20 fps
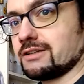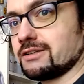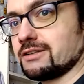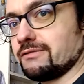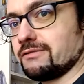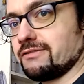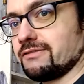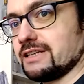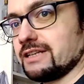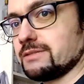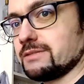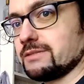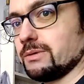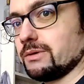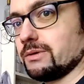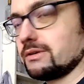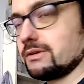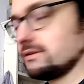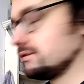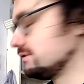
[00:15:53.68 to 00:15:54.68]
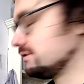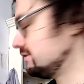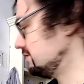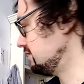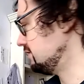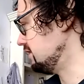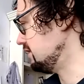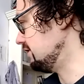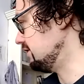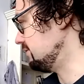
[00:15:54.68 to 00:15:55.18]
on Facebook,
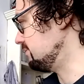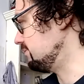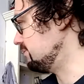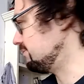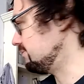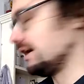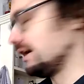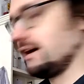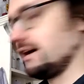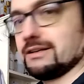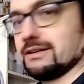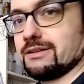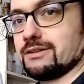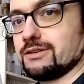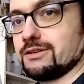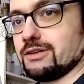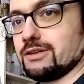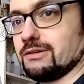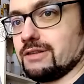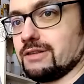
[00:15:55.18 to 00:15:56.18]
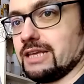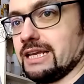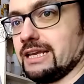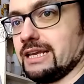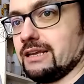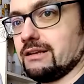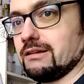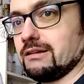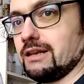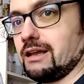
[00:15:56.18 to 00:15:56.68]
but I do
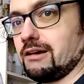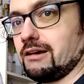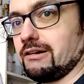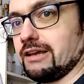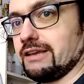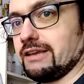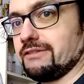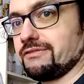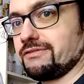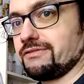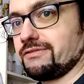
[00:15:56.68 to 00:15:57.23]
the live